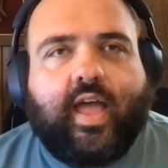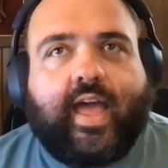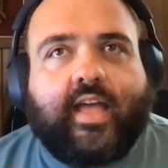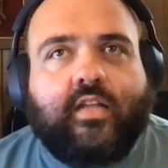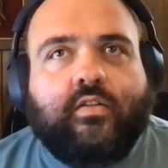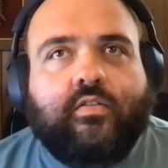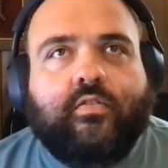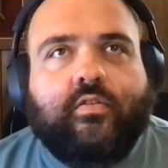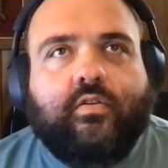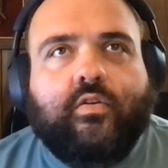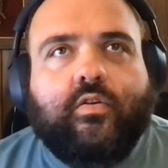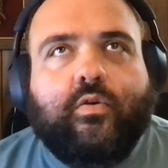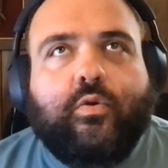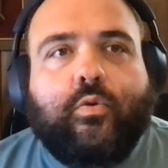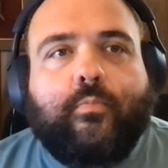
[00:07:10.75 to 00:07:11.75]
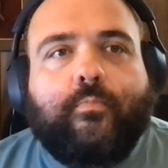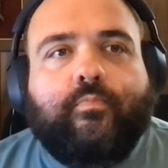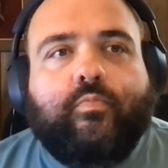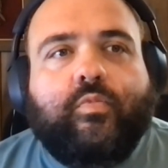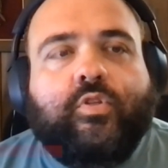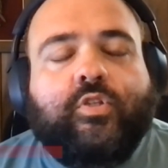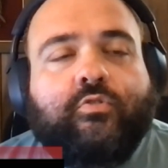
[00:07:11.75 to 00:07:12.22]
and
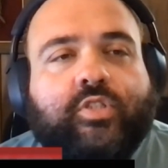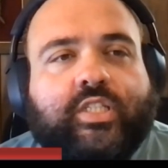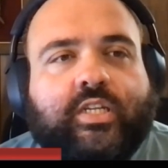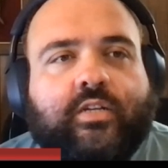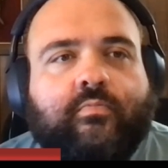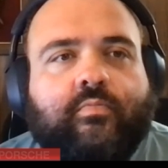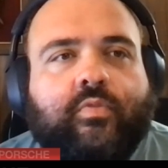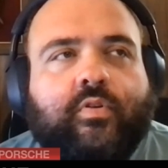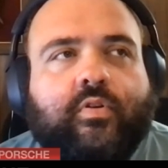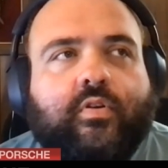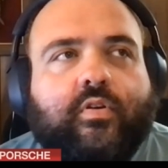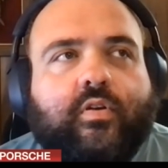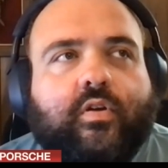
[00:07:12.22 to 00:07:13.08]
Newsom,